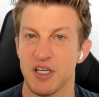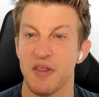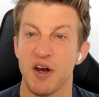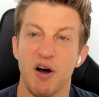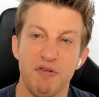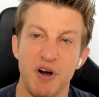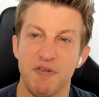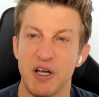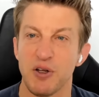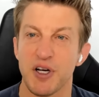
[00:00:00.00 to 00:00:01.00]
And then often
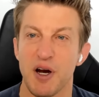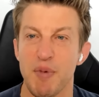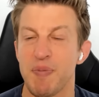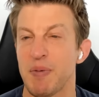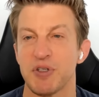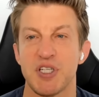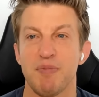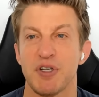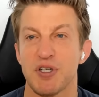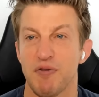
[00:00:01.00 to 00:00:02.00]
if I look at, I mean, people
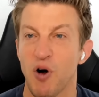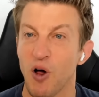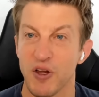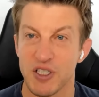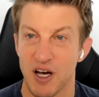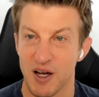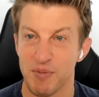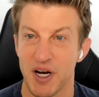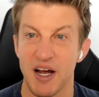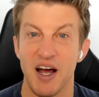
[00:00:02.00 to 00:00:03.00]
send me stuff all the
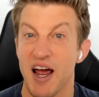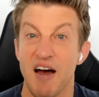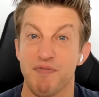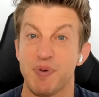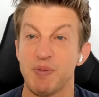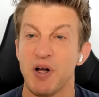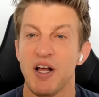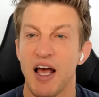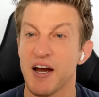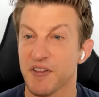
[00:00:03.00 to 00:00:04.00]
time, and I have people,
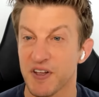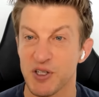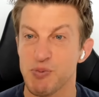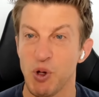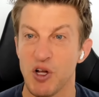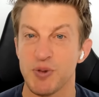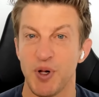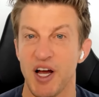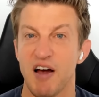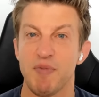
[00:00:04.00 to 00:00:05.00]
anything that's
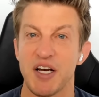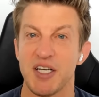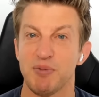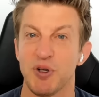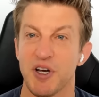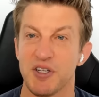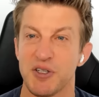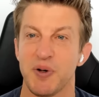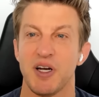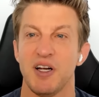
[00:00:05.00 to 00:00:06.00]
plausible, I have my team look
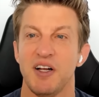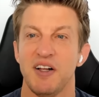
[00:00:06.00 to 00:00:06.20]
into it.